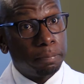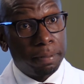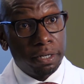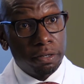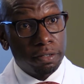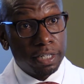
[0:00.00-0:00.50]

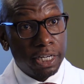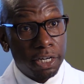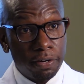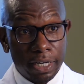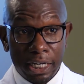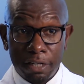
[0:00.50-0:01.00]
depending on the
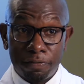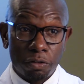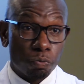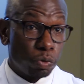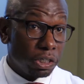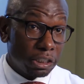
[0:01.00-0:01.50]
hearing aid, if it's a
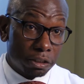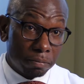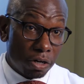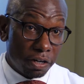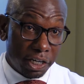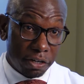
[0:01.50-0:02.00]
really
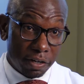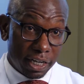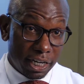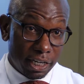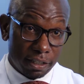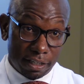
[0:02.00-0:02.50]
small hearing
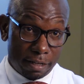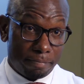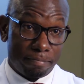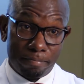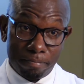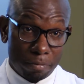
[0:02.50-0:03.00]
aid that
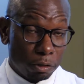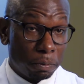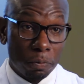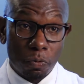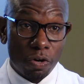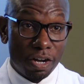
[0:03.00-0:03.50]
most
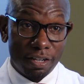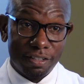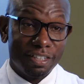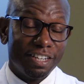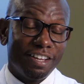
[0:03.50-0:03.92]
people want,